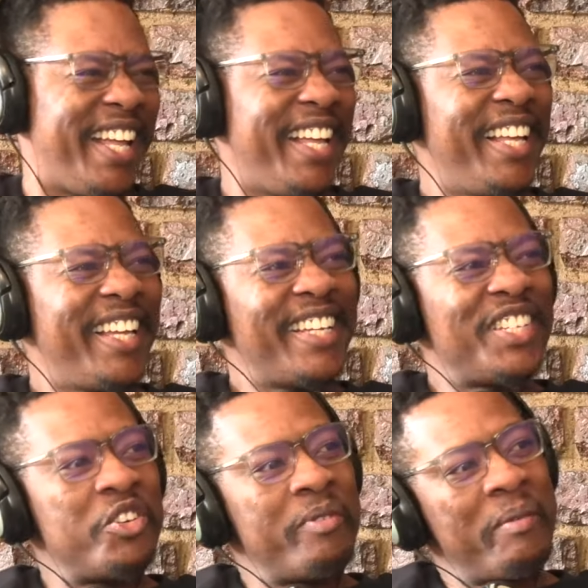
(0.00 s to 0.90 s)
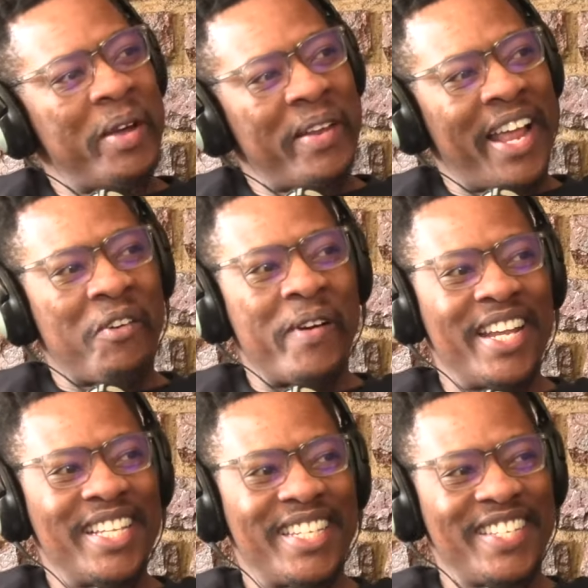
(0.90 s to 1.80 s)
Yeah. You, you know, remember like one
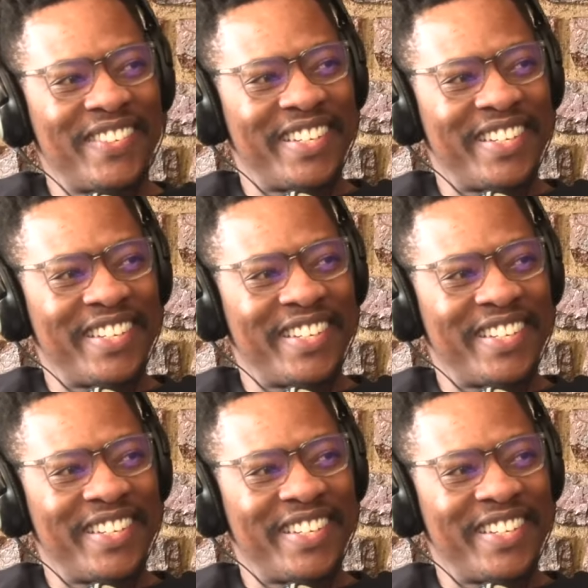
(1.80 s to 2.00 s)
instance you could